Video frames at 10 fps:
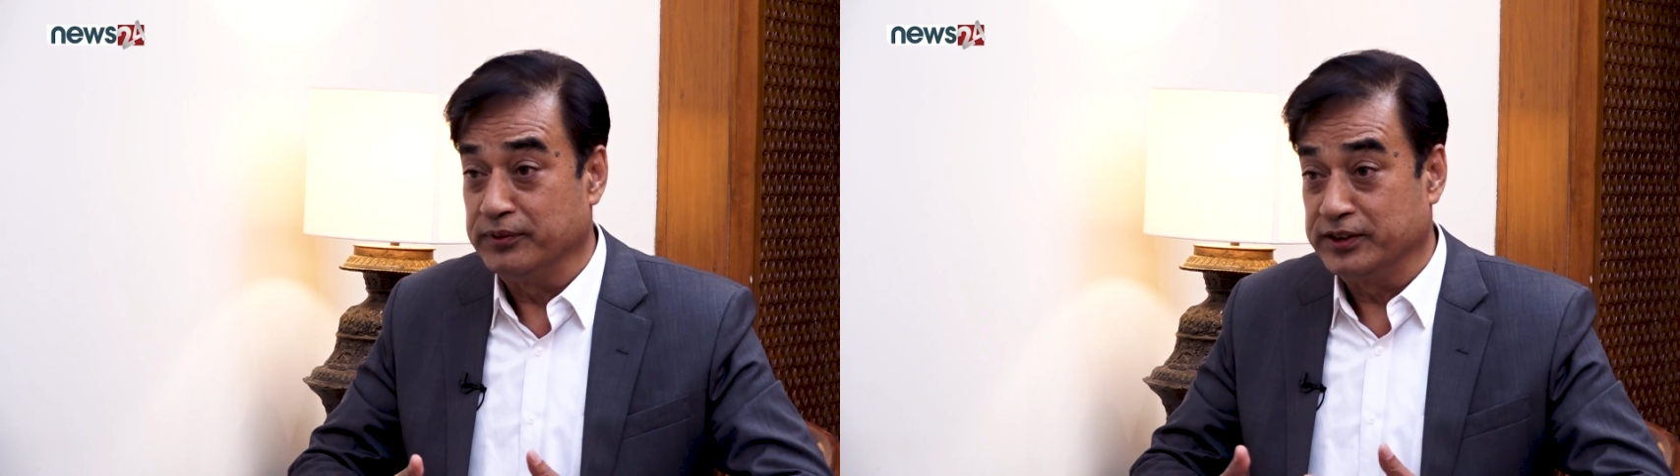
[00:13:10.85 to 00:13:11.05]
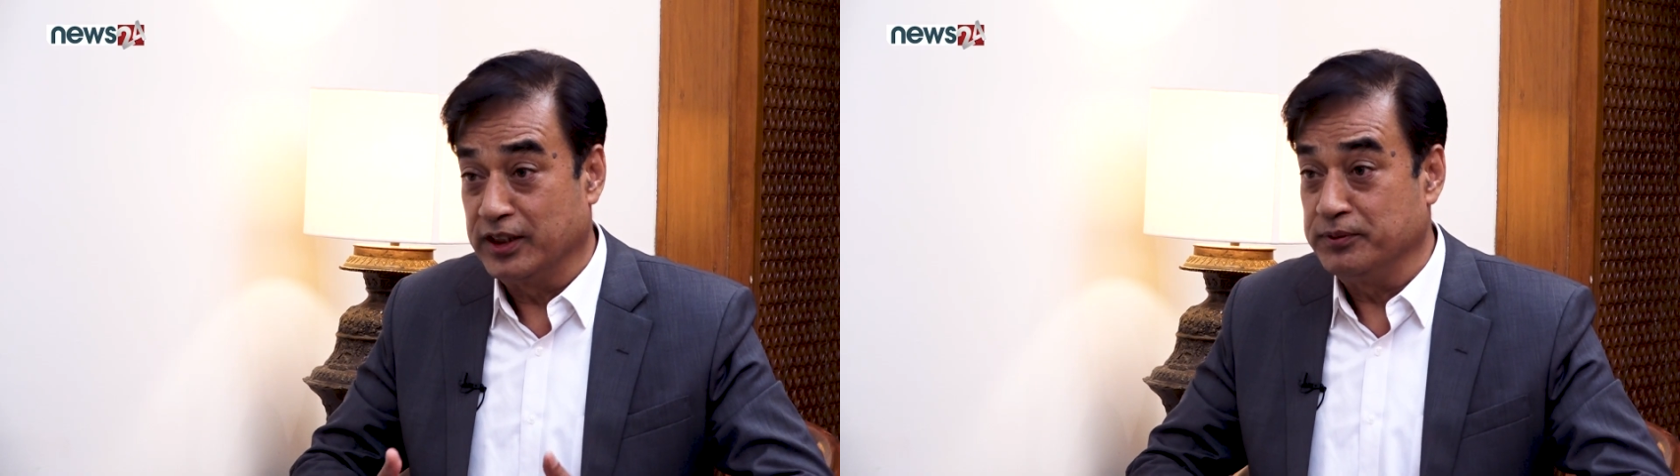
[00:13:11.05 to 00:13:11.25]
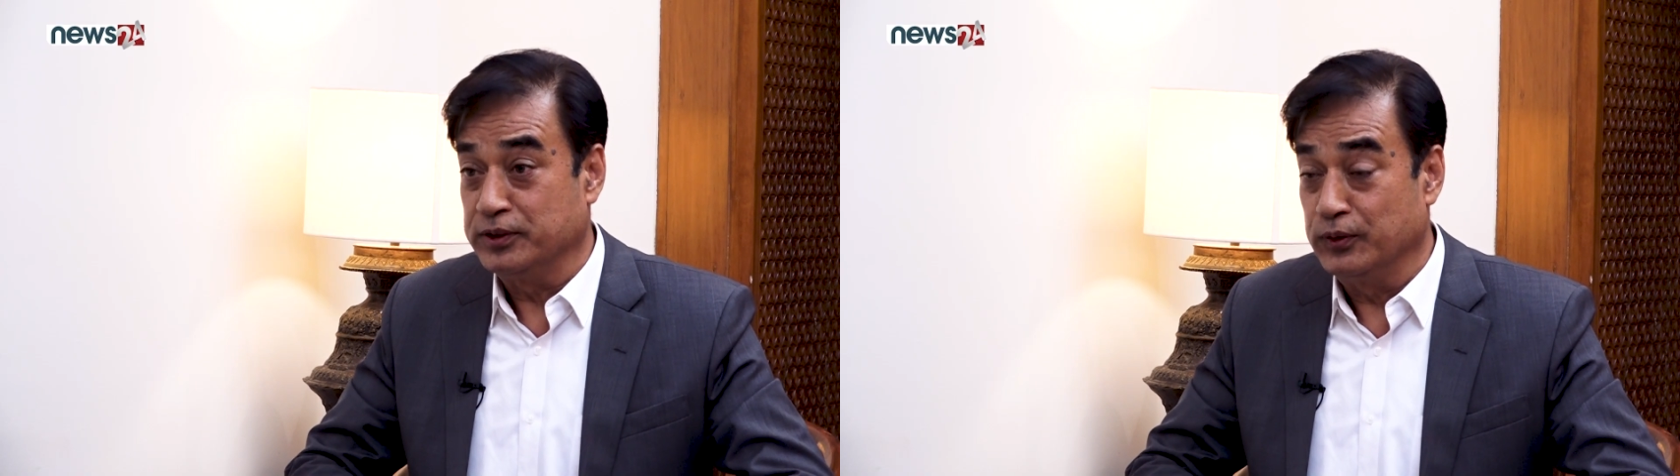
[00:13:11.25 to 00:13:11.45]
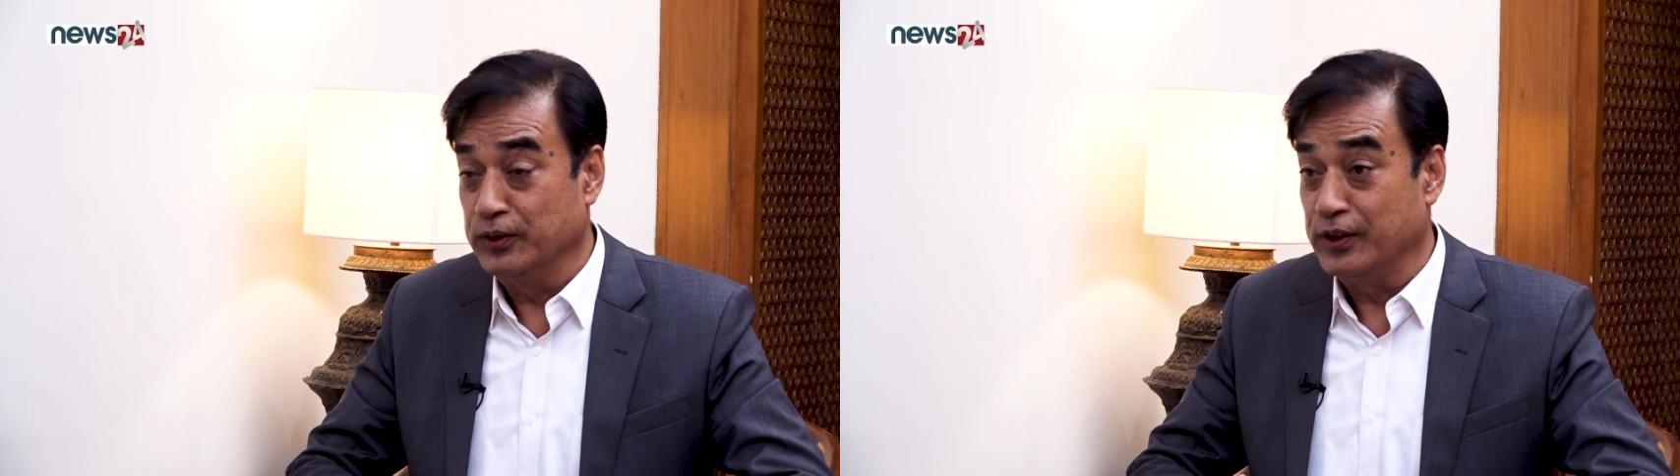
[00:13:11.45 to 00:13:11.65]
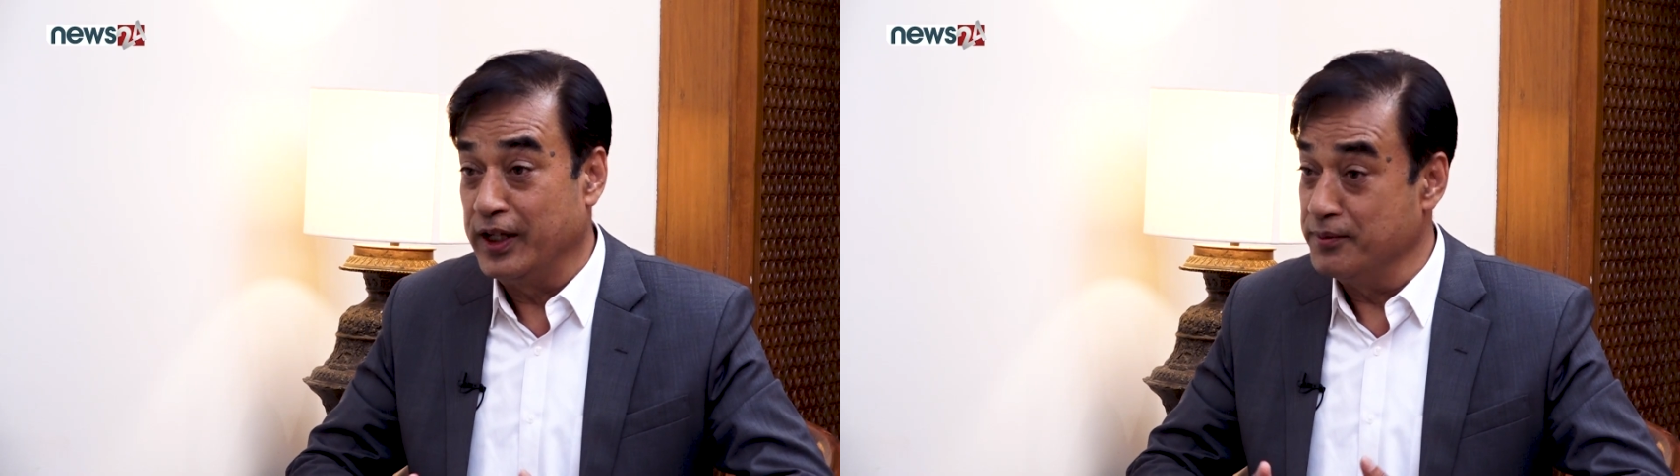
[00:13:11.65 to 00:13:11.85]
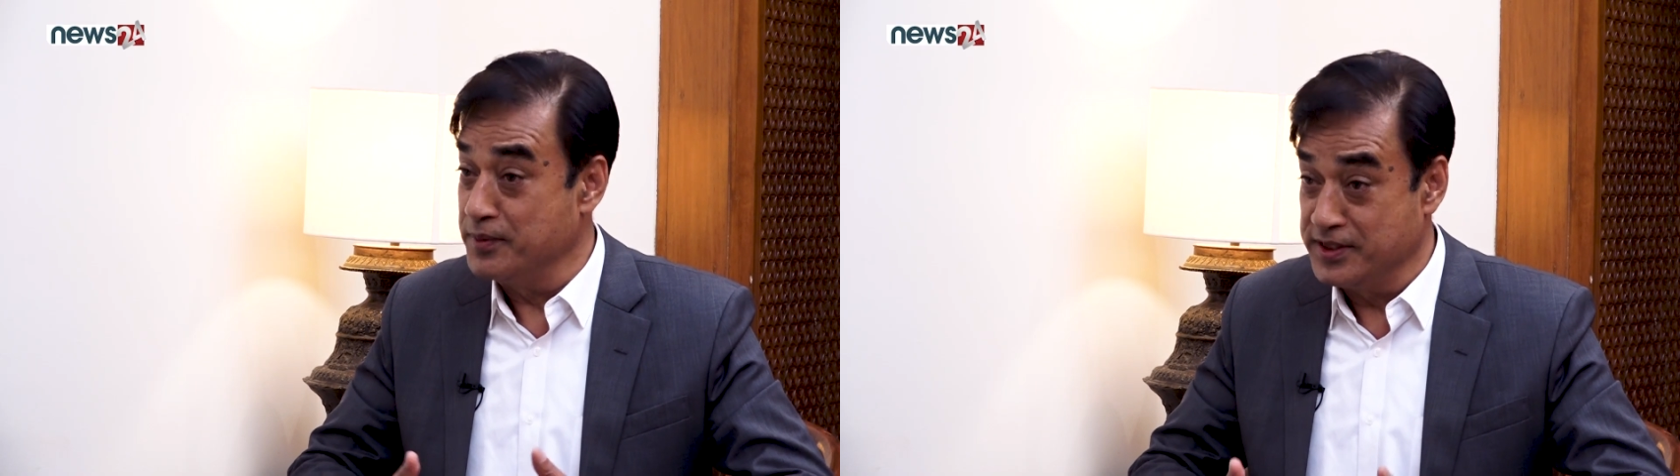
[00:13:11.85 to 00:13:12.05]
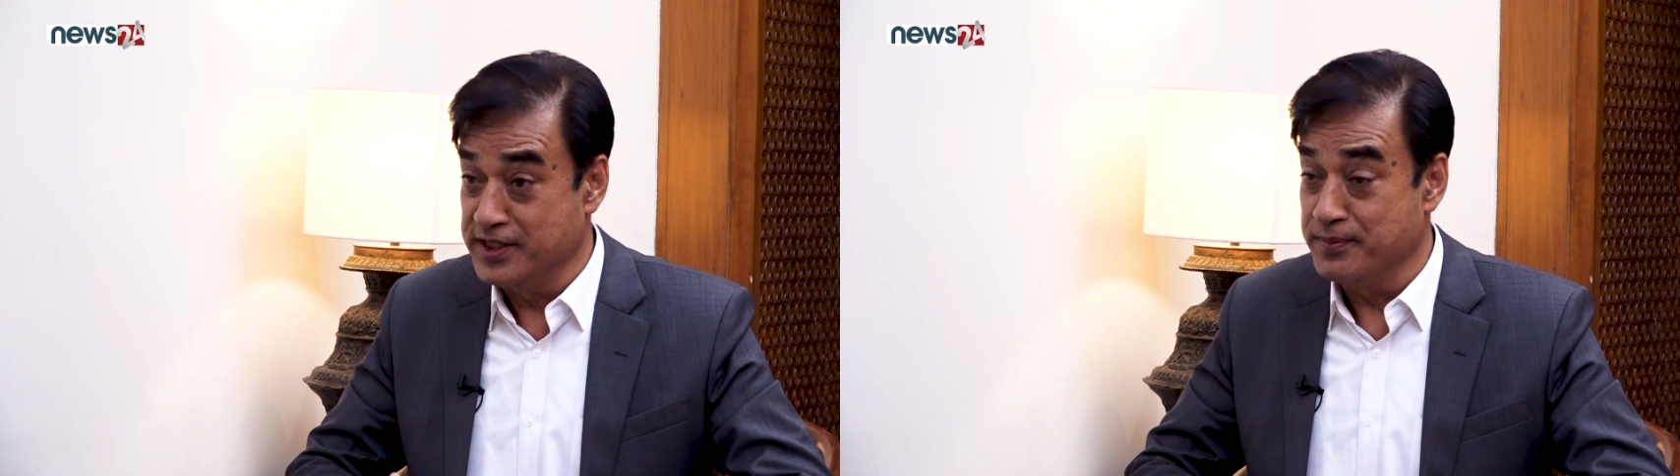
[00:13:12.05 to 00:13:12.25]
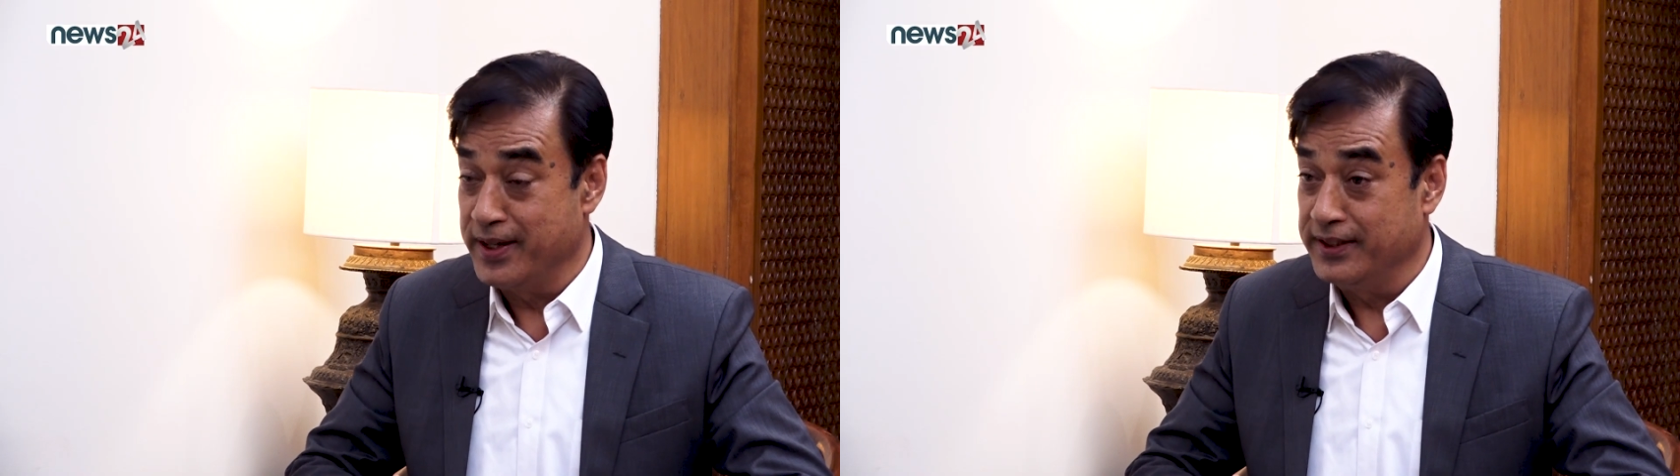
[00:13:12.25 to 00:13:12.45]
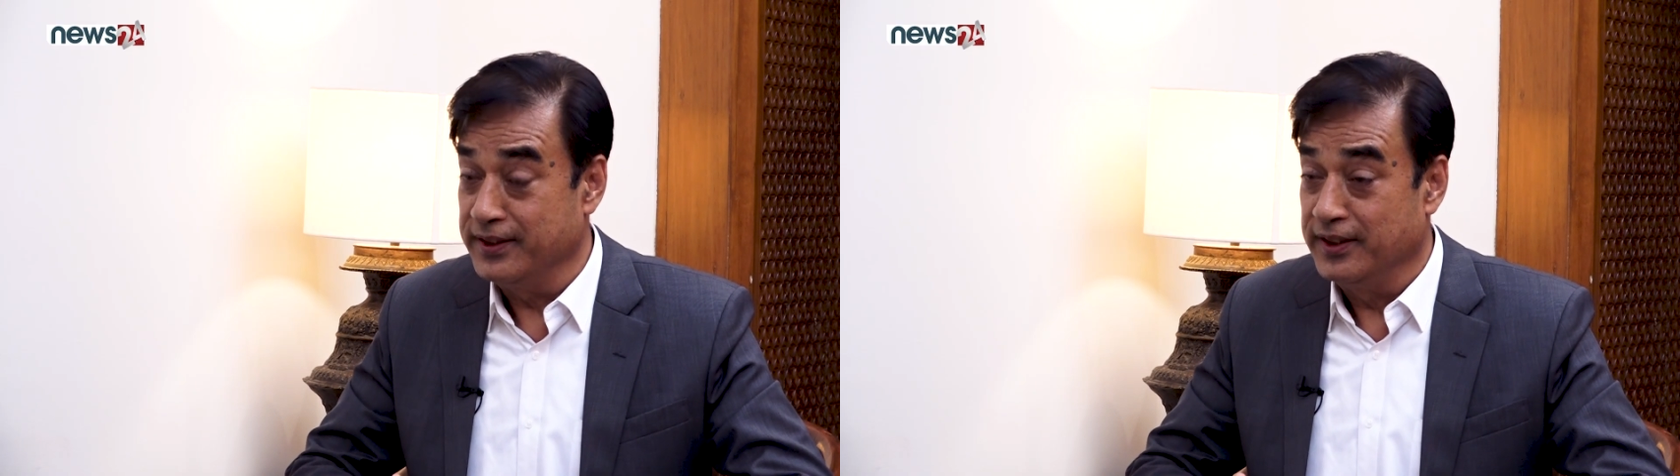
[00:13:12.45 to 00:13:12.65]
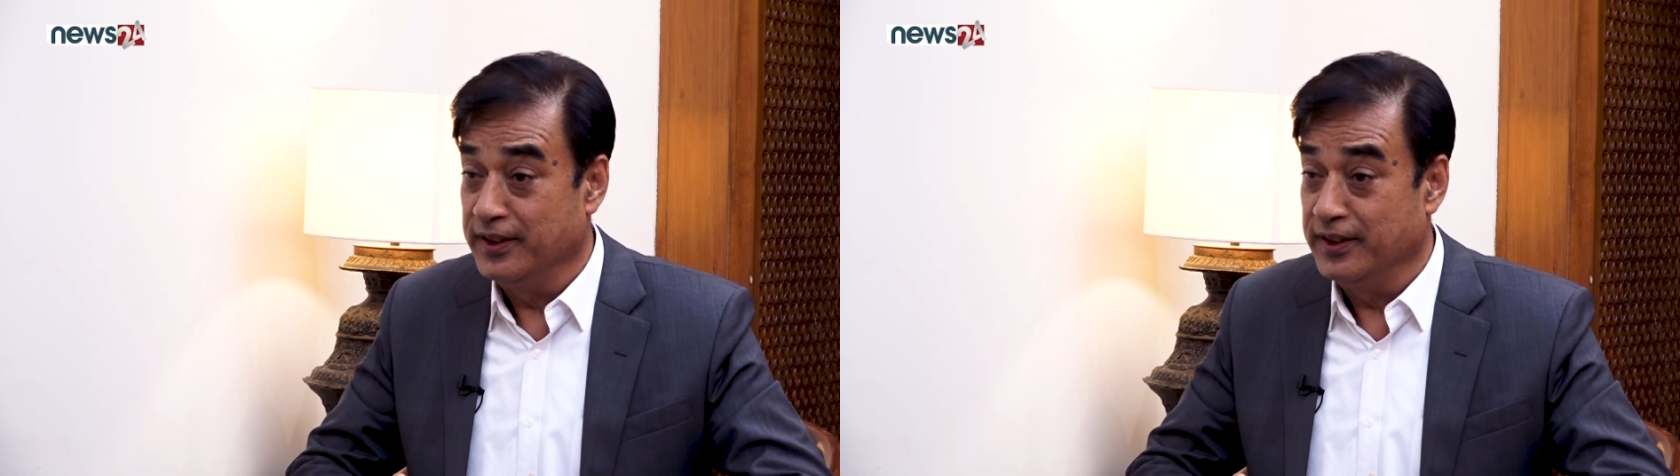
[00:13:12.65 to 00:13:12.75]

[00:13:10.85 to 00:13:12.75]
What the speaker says: the service holder and businessman,